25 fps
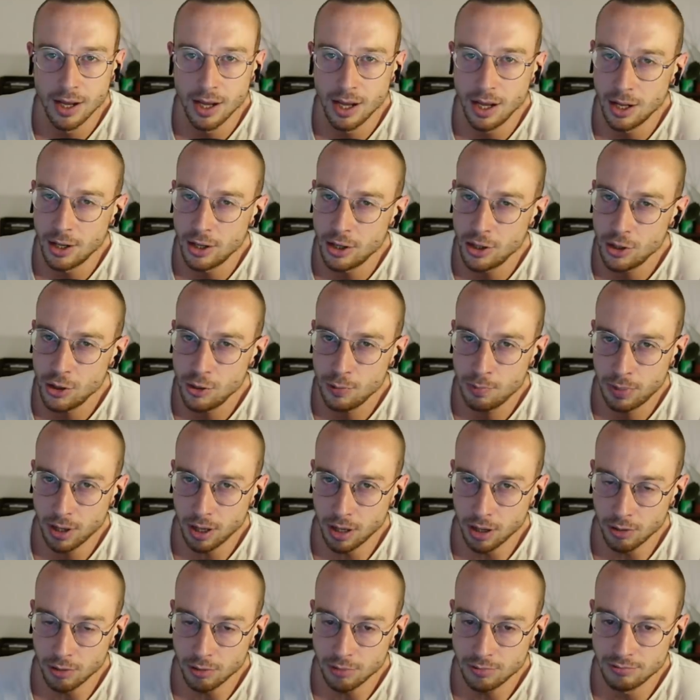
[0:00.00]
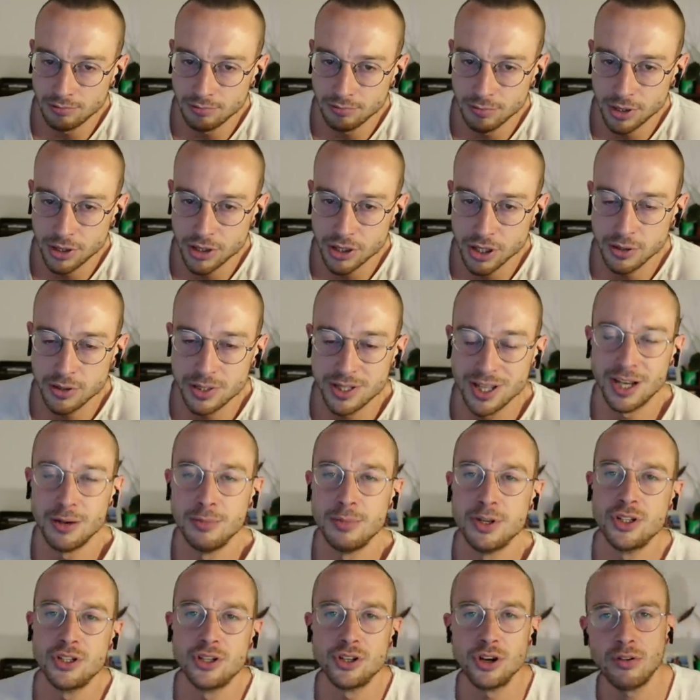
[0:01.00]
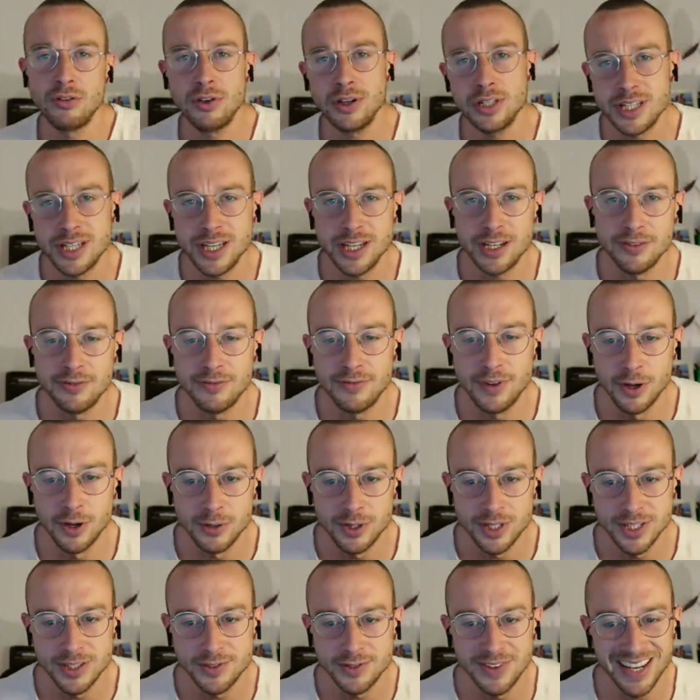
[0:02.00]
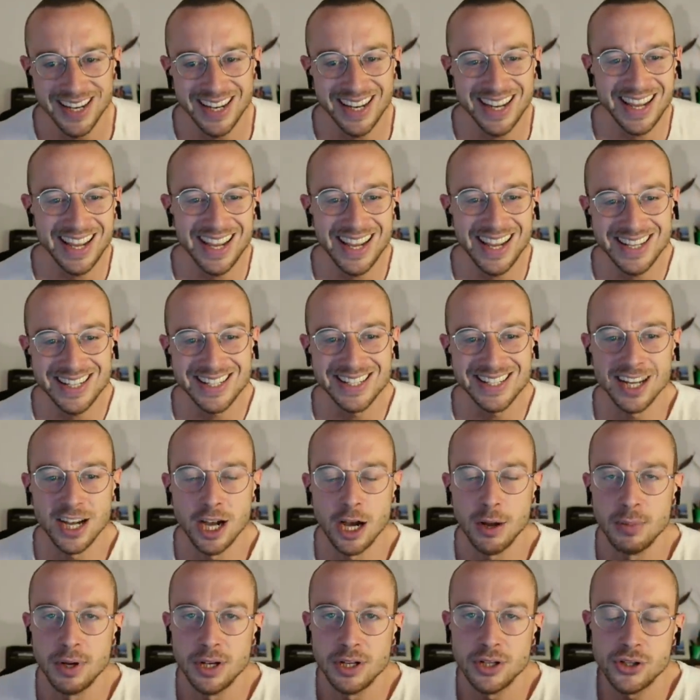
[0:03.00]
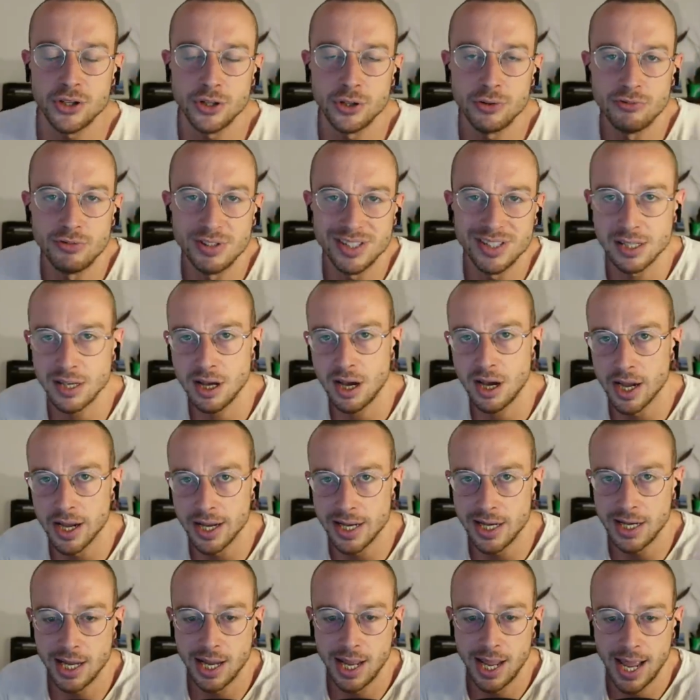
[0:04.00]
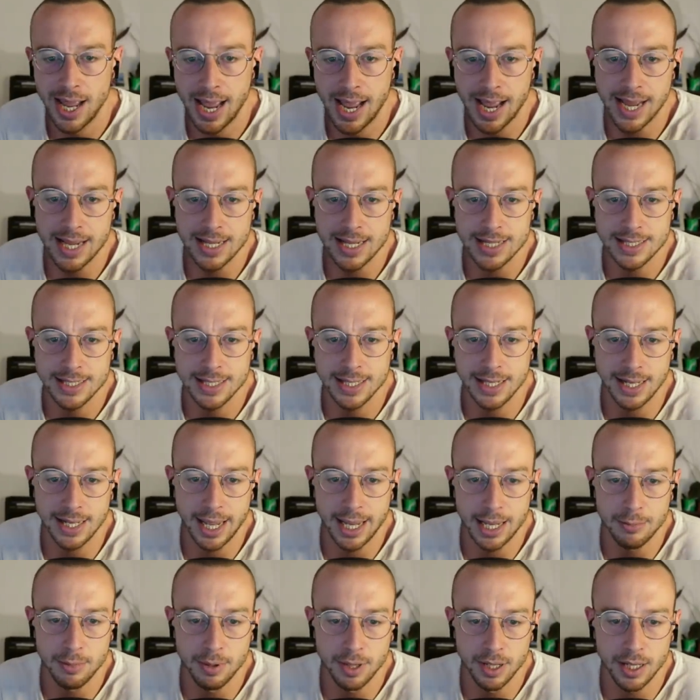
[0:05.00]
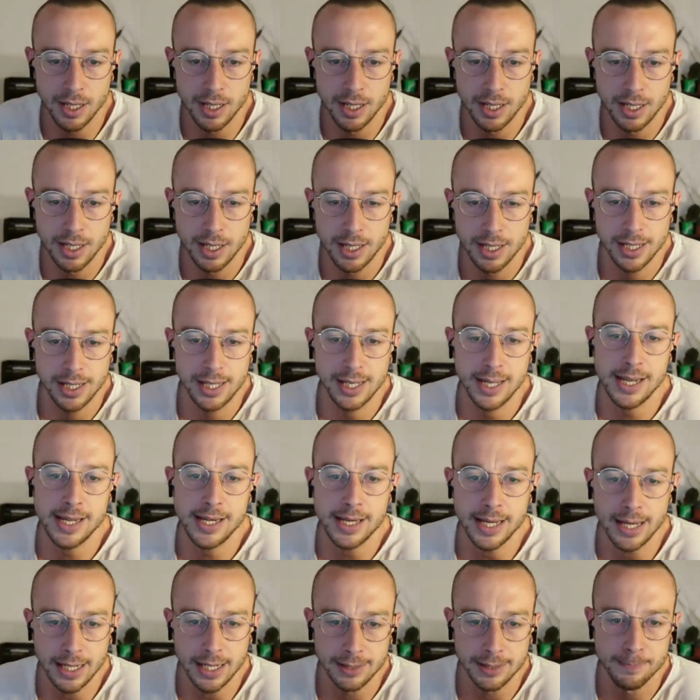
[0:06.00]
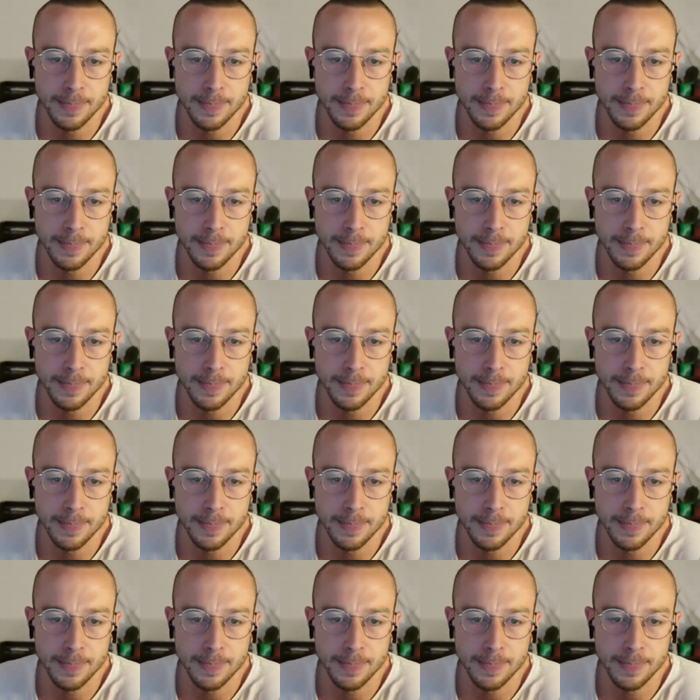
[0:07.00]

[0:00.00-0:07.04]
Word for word: A new poll shows that a majority of voters think Keir Starmer should resign as Labour leader.